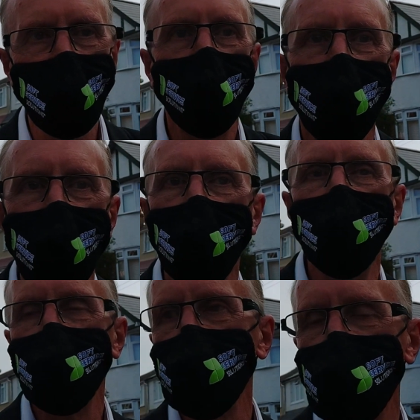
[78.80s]
put
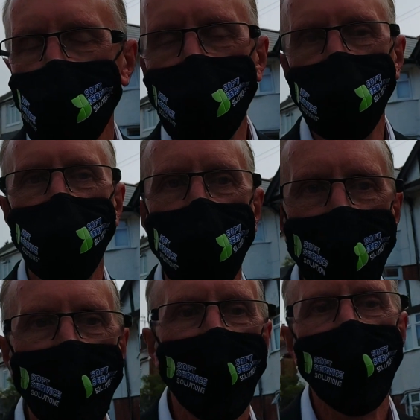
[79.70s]
formulas in
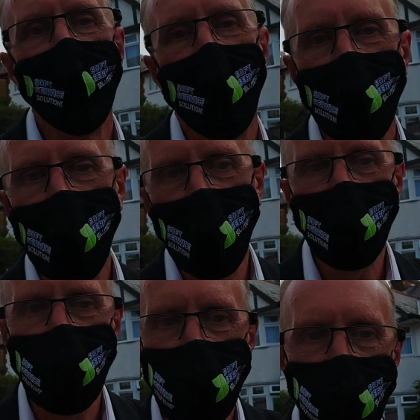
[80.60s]
and add